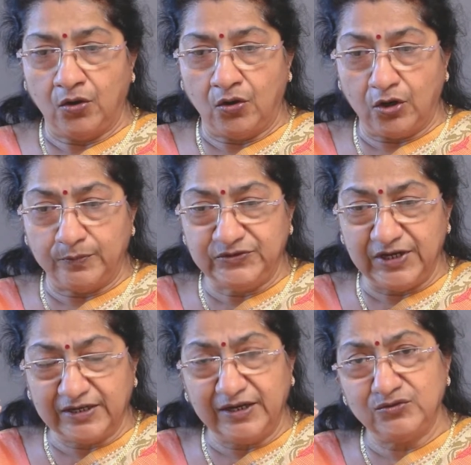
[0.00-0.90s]

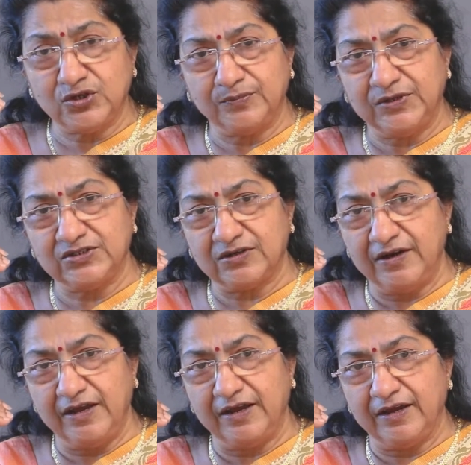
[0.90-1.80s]
Objectives of the
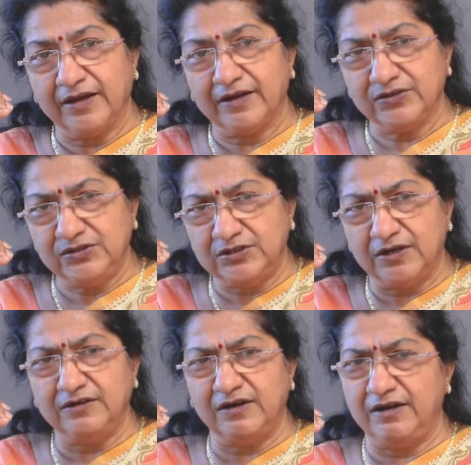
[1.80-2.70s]
study
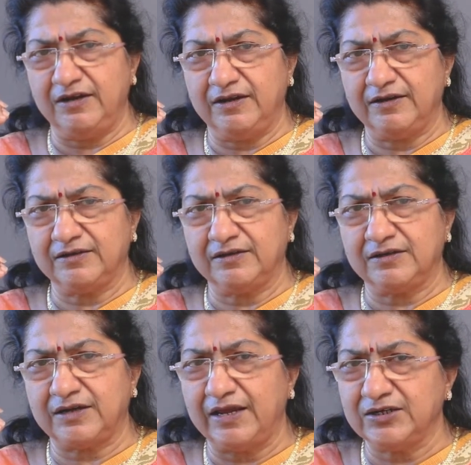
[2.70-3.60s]
generally
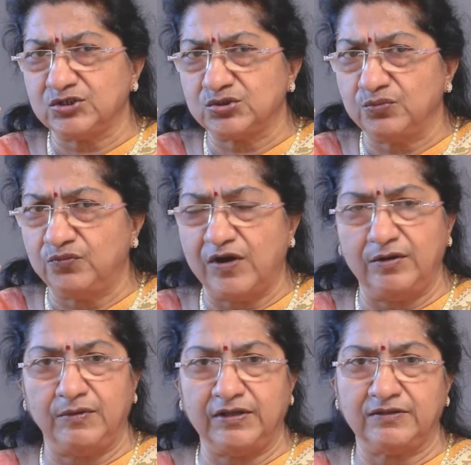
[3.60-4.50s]
takes
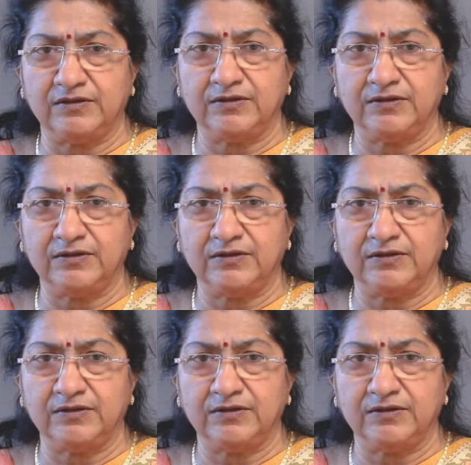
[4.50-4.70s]
1 month,